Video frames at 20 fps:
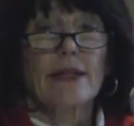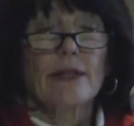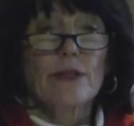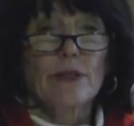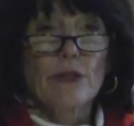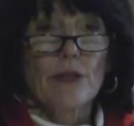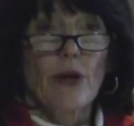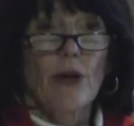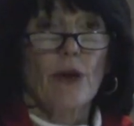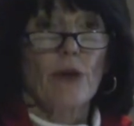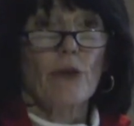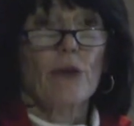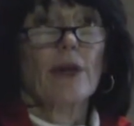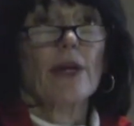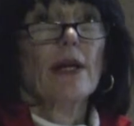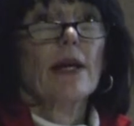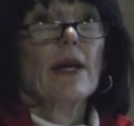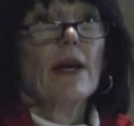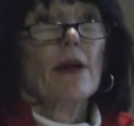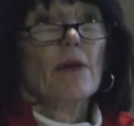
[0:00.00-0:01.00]
So
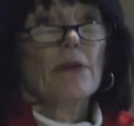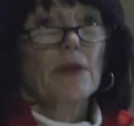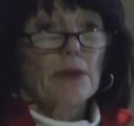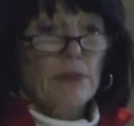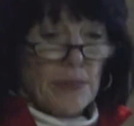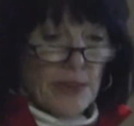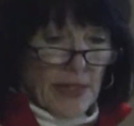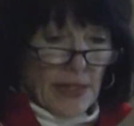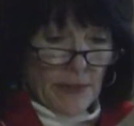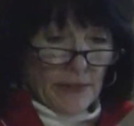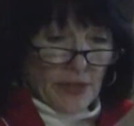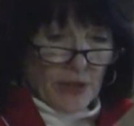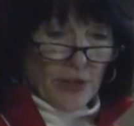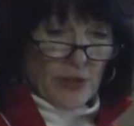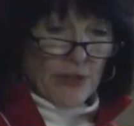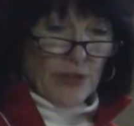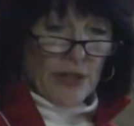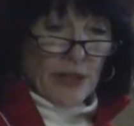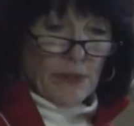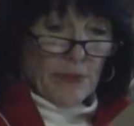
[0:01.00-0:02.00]
we'll be able
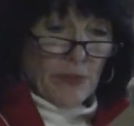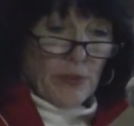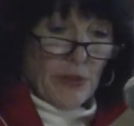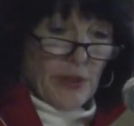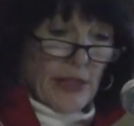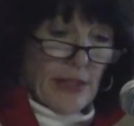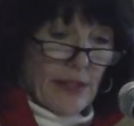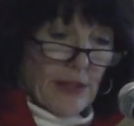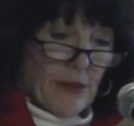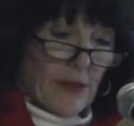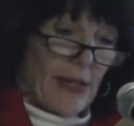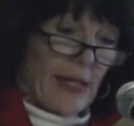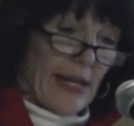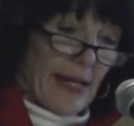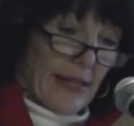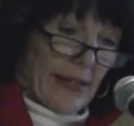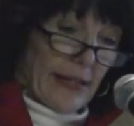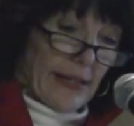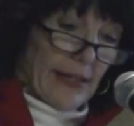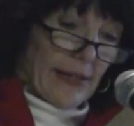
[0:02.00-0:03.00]
to start putting
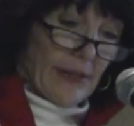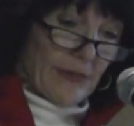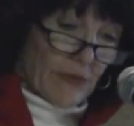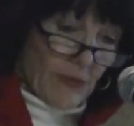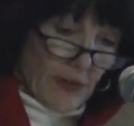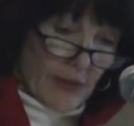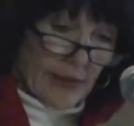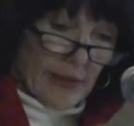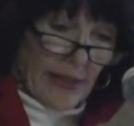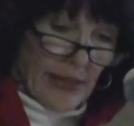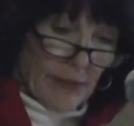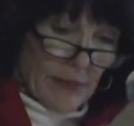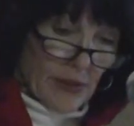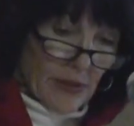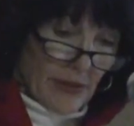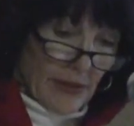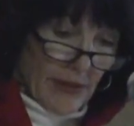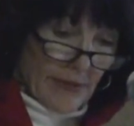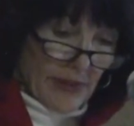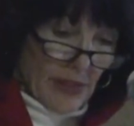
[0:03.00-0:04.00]
organic on the front
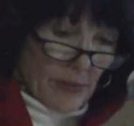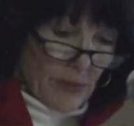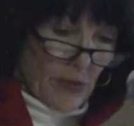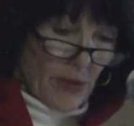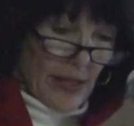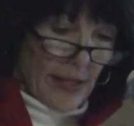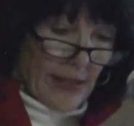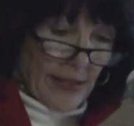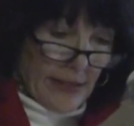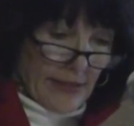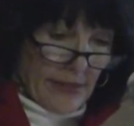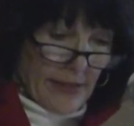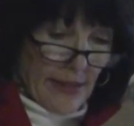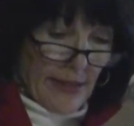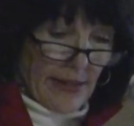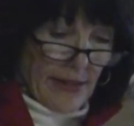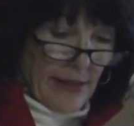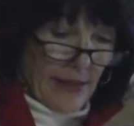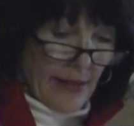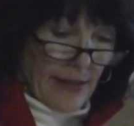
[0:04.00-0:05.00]
label of our products,
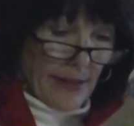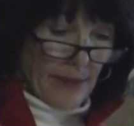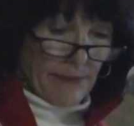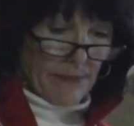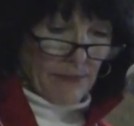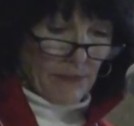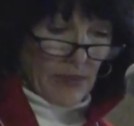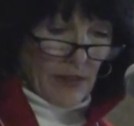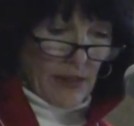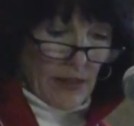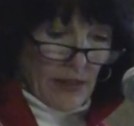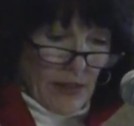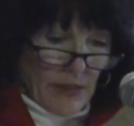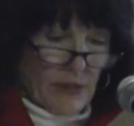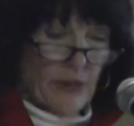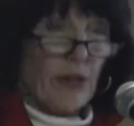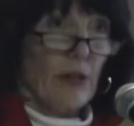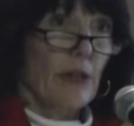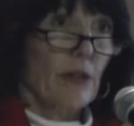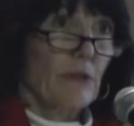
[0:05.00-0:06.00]
um,
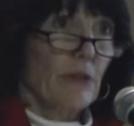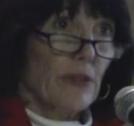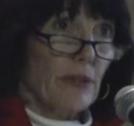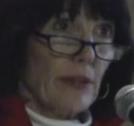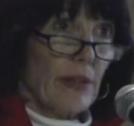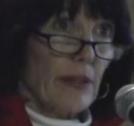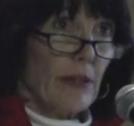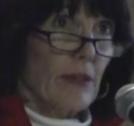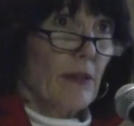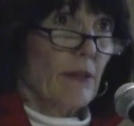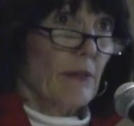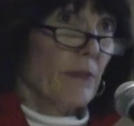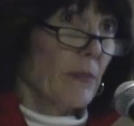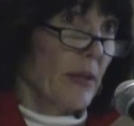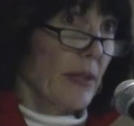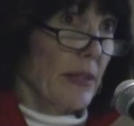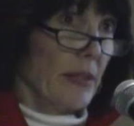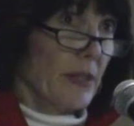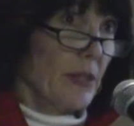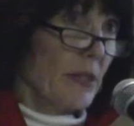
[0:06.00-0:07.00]
starting with our
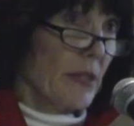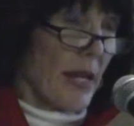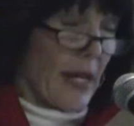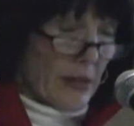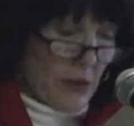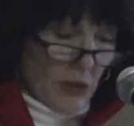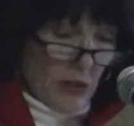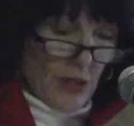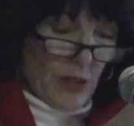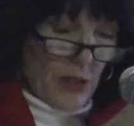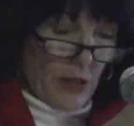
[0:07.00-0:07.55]
probably next